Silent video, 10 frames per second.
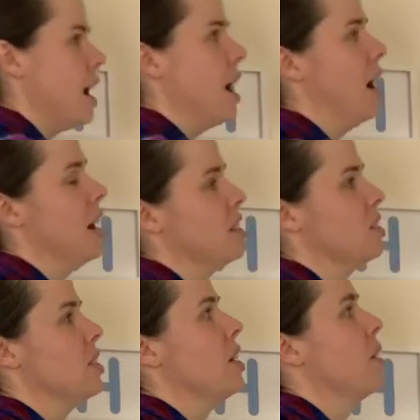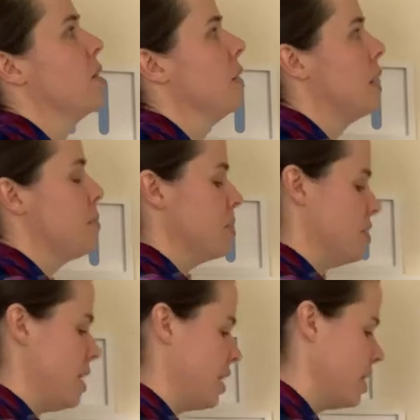I don't know, let me
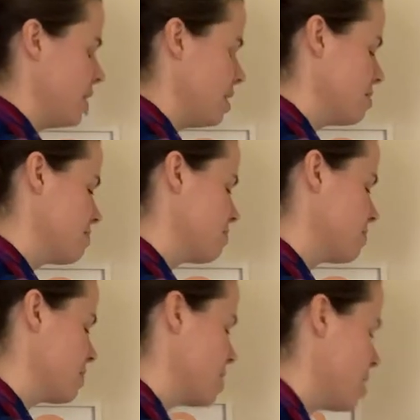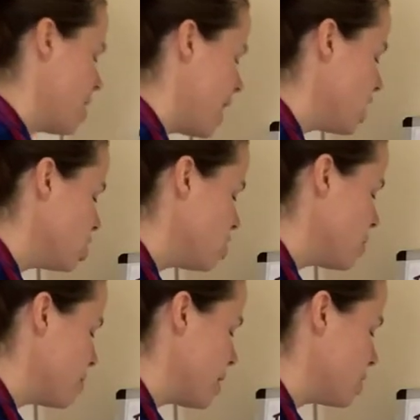think. Actually, you know what it
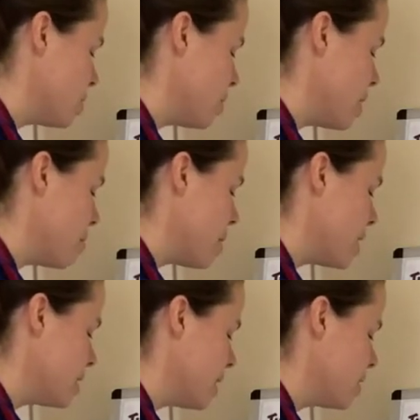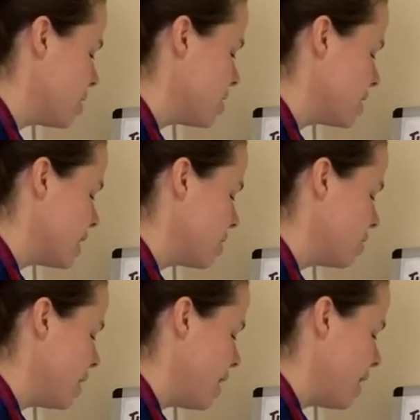might do? It might tell you this angle
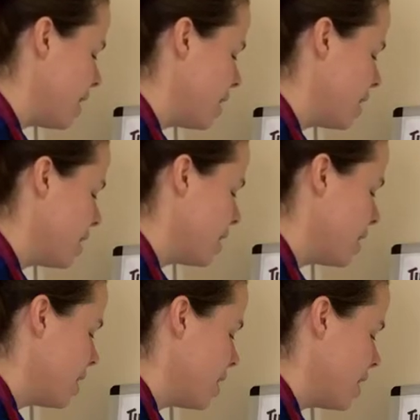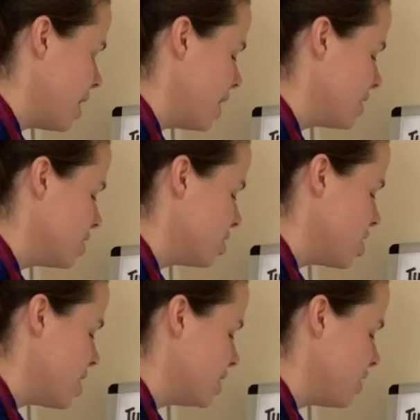here is
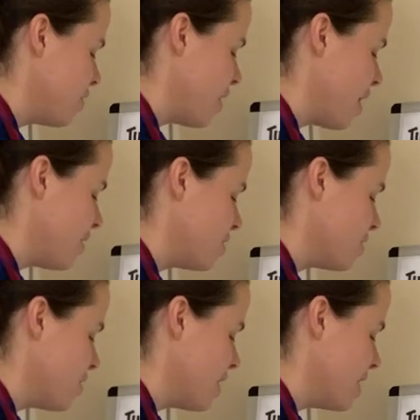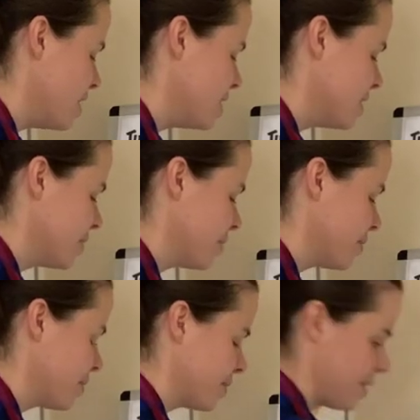35 degrees.
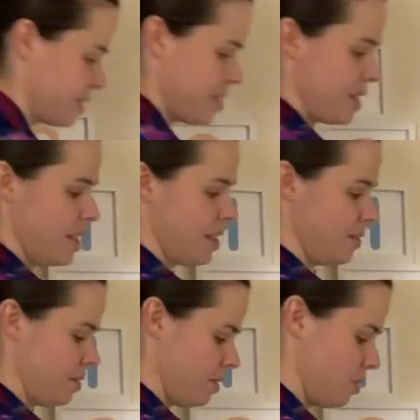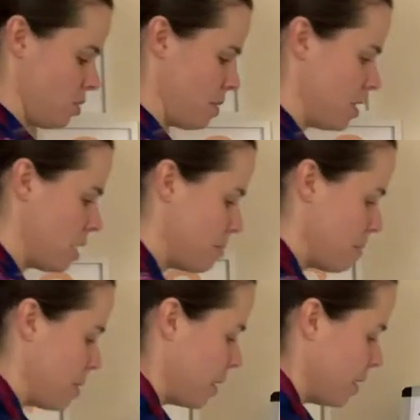I'm going to write that a bit
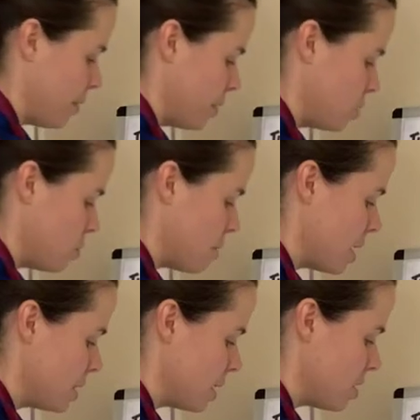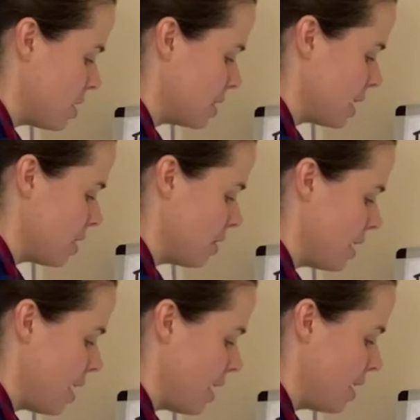bigger. So it might tell you this angle
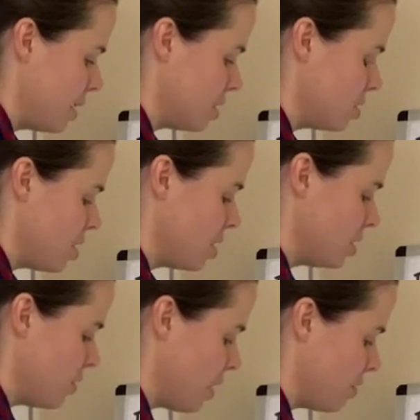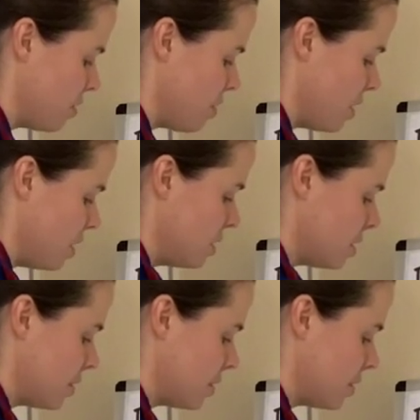here is 35 degrees.